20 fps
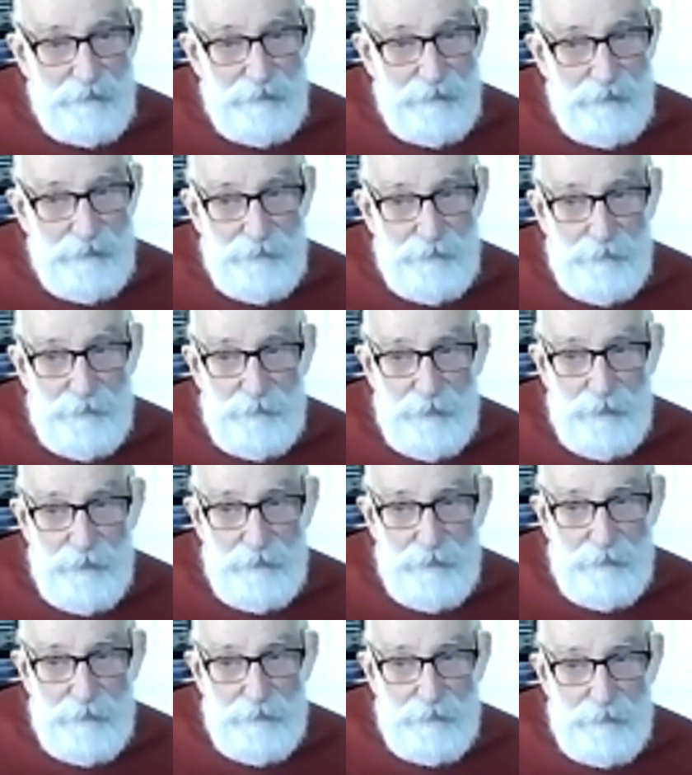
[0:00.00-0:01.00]
had
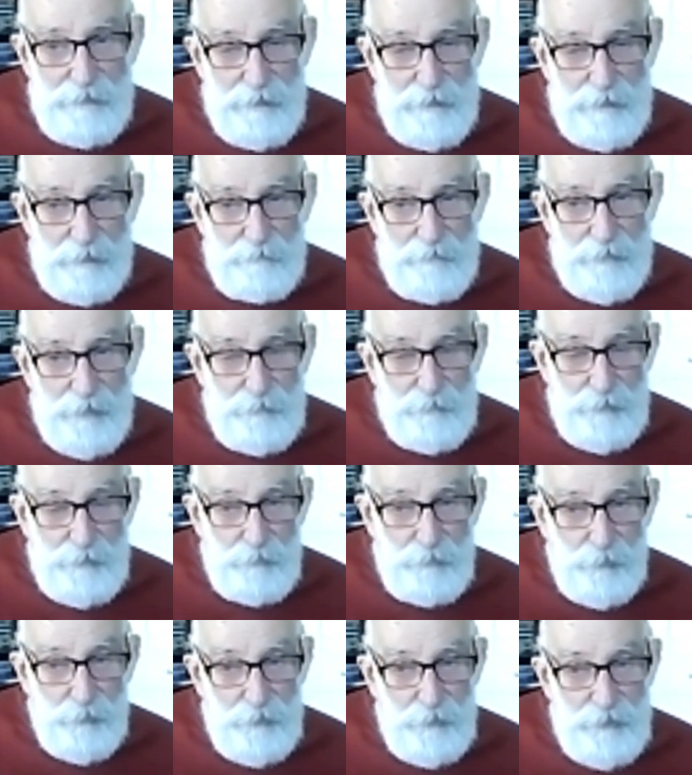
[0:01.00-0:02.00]
come, it was
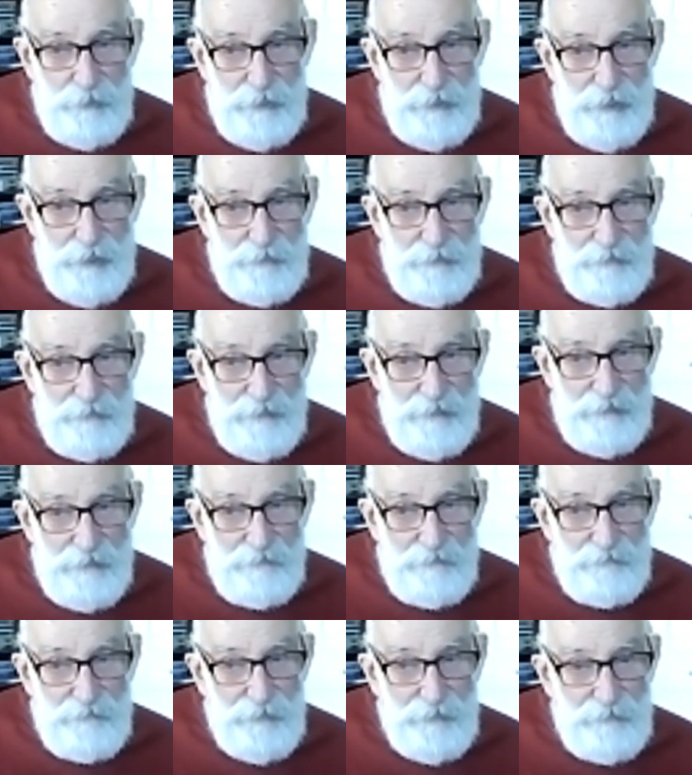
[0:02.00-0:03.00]
bought, you know,
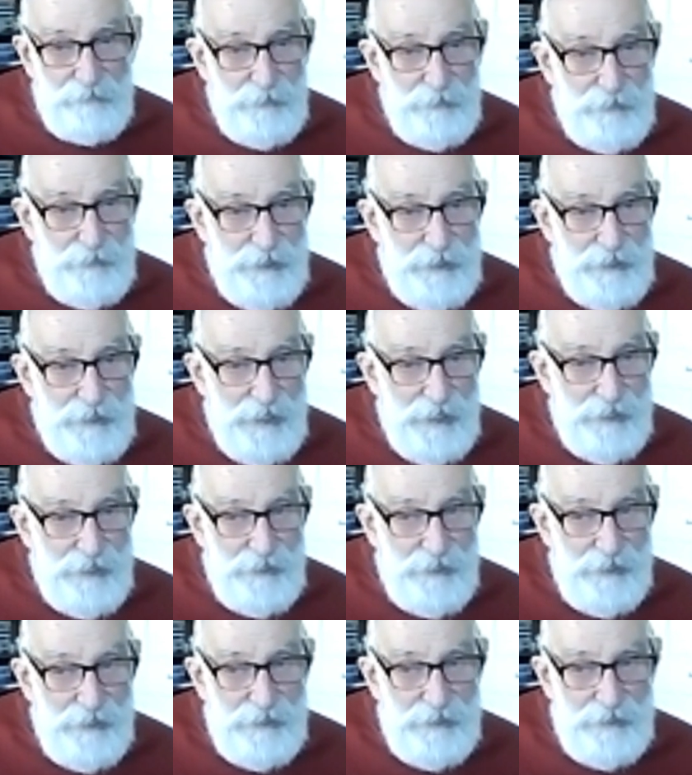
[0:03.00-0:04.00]
full of good
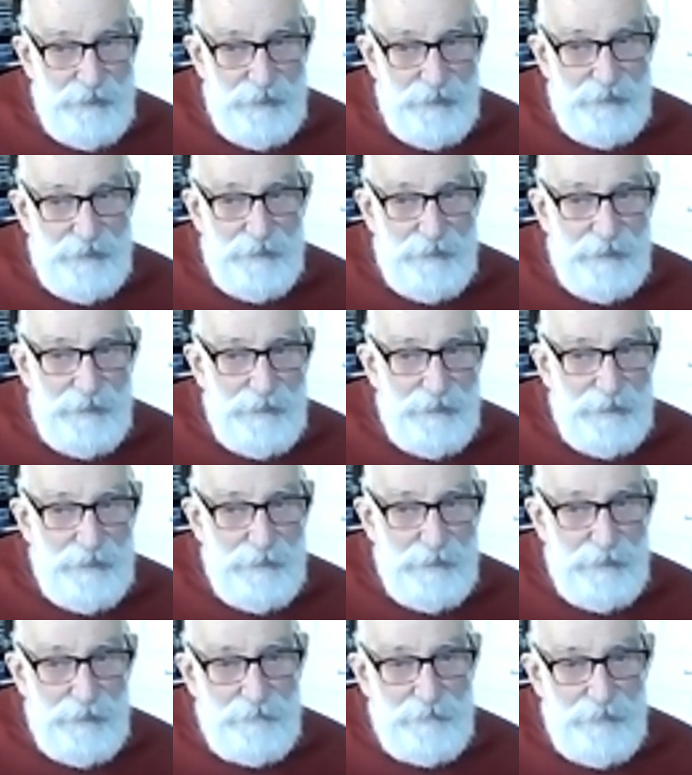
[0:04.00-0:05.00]
intentions to
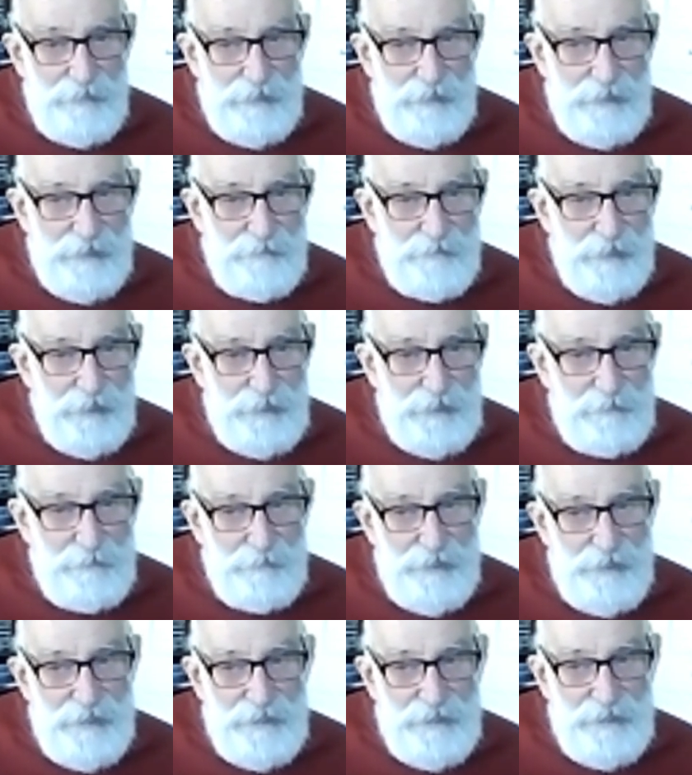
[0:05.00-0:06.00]
give
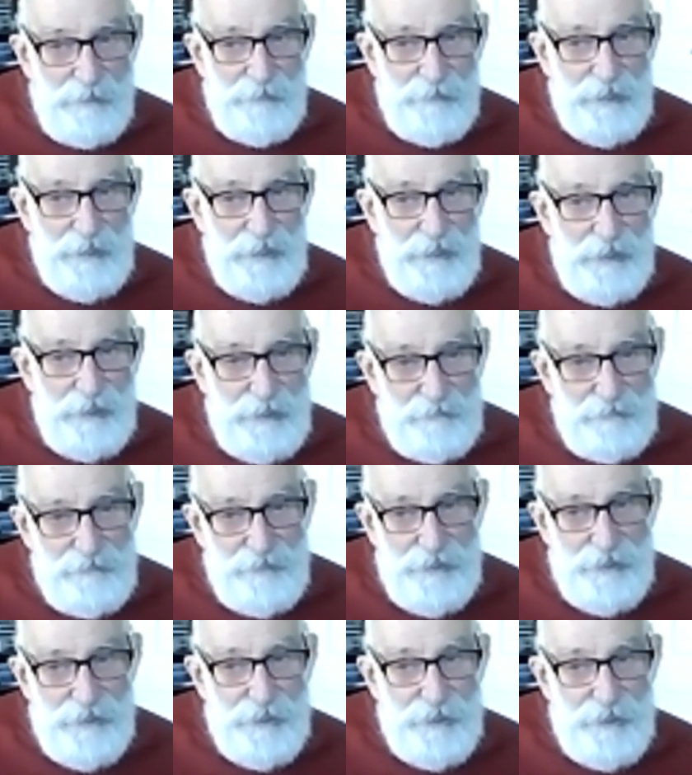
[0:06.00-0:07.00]
husband something nice for
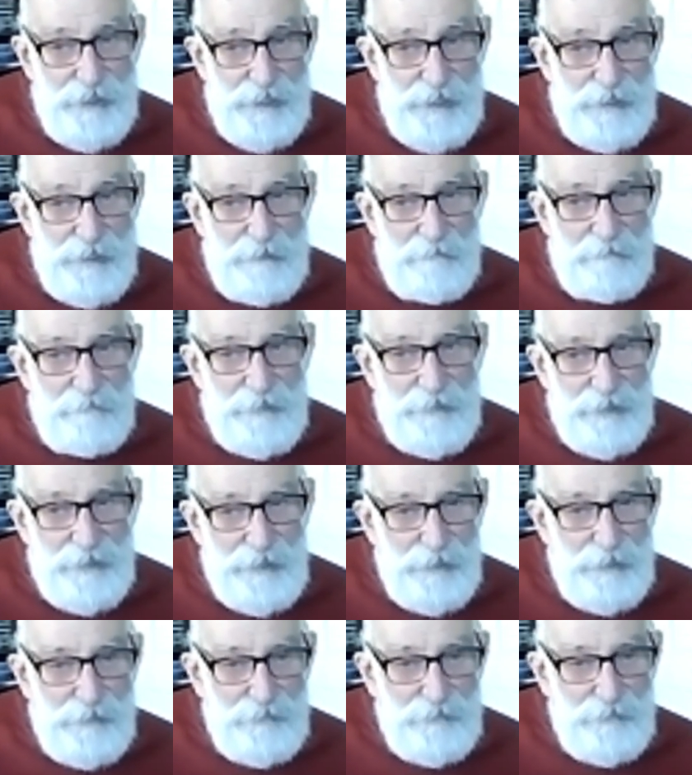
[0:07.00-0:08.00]
his tea, but
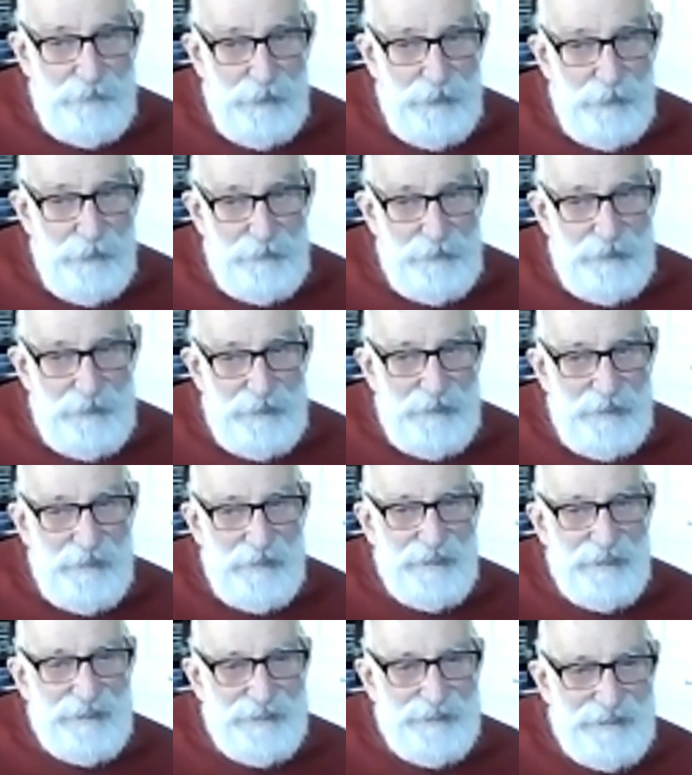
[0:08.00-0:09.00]
got forgotten
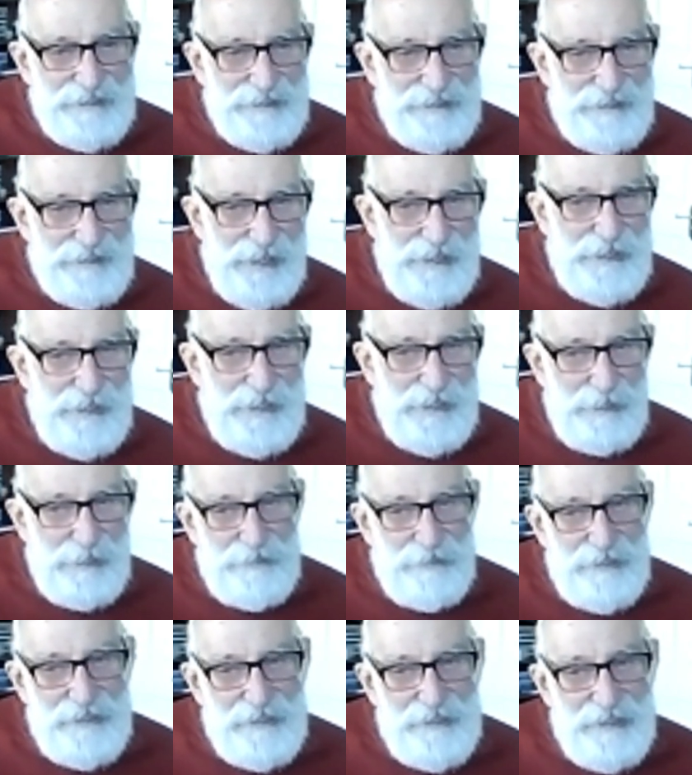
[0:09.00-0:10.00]
and ended up
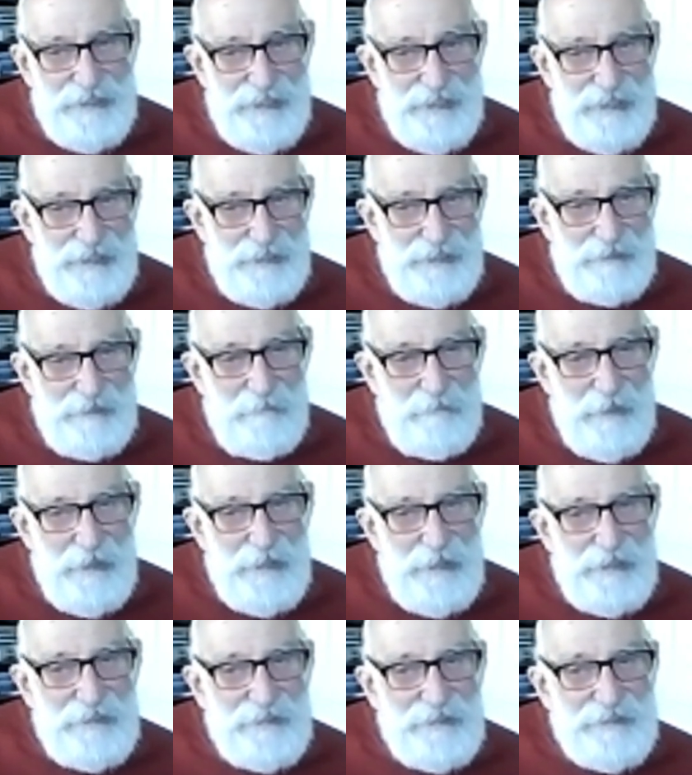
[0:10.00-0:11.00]
a cinder.
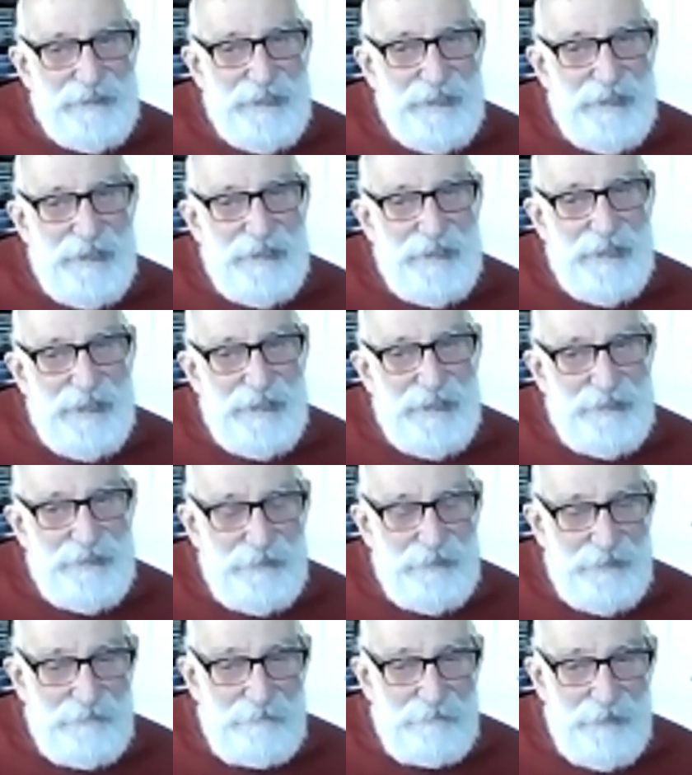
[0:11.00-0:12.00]
Well, see, that's
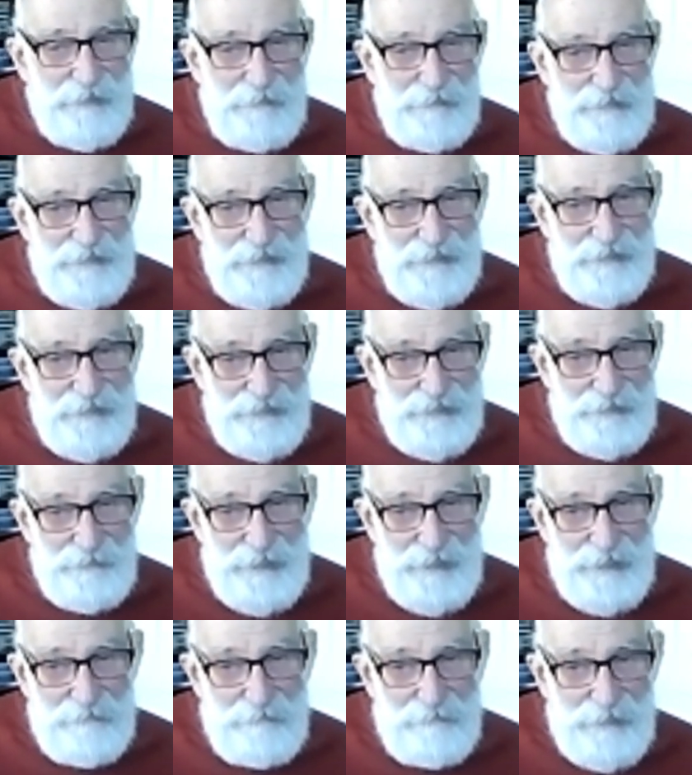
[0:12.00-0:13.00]
sort of perhaps rather
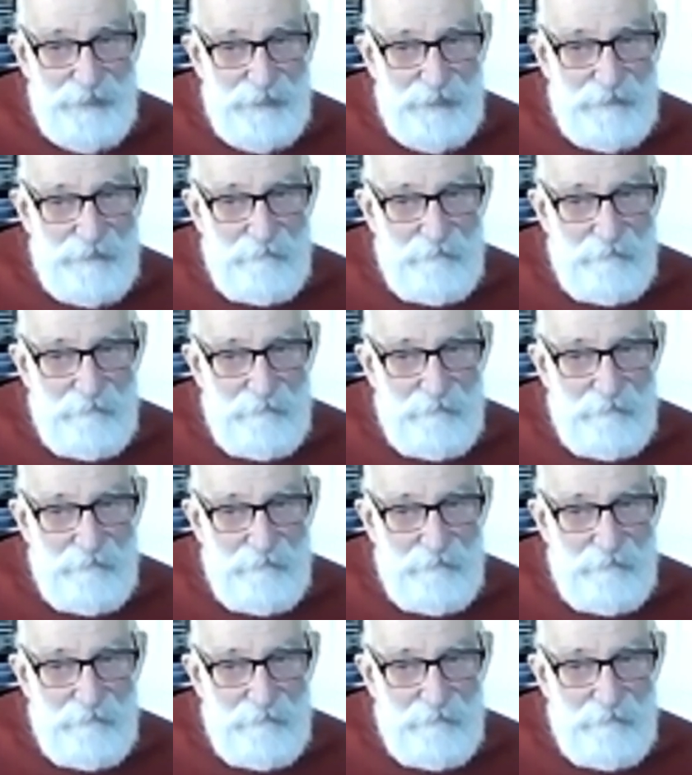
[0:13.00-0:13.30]
sweet, but